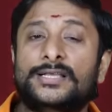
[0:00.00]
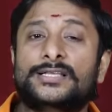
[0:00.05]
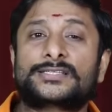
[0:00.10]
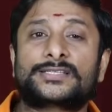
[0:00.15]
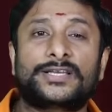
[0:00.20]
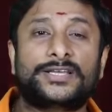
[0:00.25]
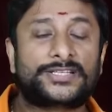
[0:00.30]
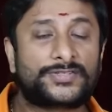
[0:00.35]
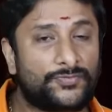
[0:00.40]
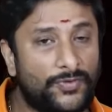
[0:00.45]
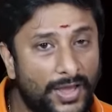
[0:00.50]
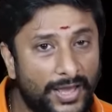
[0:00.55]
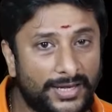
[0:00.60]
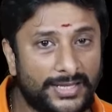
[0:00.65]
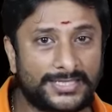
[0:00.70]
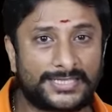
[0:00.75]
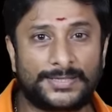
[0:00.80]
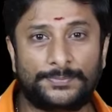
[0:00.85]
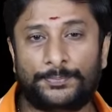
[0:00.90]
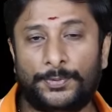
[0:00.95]
So it's
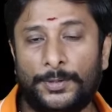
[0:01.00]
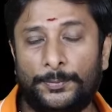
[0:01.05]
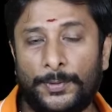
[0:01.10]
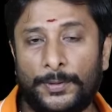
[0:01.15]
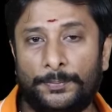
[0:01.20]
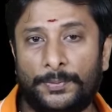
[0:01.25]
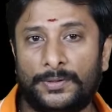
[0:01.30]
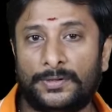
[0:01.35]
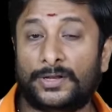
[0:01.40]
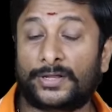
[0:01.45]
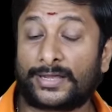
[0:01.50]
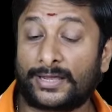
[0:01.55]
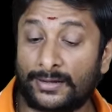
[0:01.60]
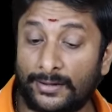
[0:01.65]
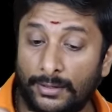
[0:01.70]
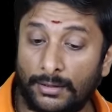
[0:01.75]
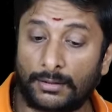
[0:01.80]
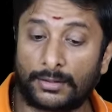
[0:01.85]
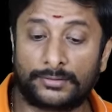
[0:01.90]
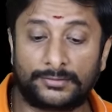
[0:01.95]
very simple, people. Like
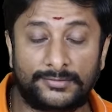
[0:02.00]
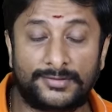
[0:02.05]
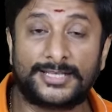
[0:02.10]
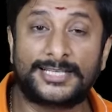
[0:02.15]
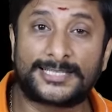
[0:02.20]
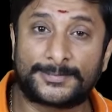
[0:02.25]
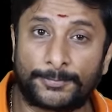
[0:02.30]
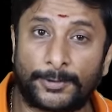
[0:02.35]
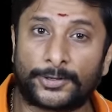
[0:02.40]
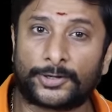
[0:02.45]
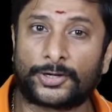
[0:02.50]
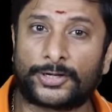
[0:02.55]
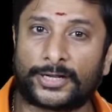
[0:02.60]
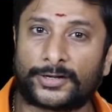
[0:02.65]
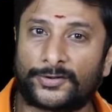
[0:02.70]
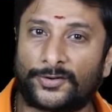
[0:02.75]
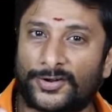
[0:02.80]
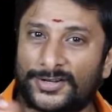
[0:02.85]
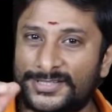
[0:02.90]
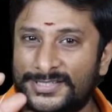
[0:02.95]
learn this particular
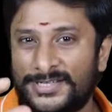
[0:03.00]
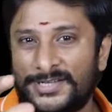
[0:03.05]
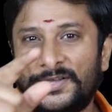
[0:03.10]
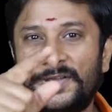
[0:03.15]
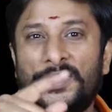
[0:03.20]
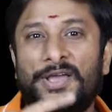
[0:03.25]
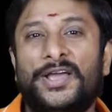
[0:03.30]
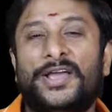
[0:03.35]
technology,